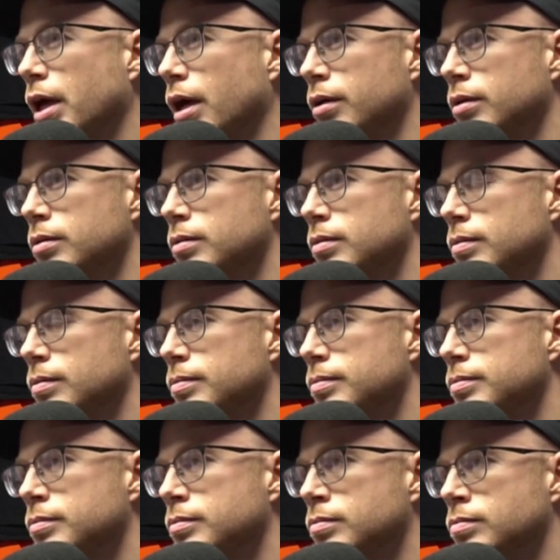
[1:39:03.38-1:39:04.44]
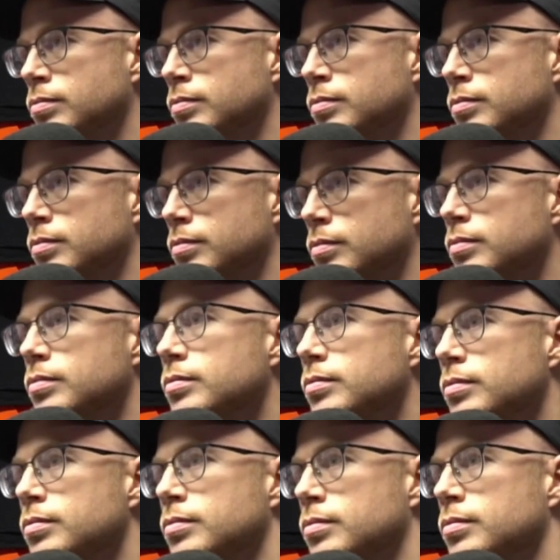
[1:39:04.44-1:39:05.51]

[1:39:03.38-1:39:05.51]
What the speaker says: And I was just like, nope.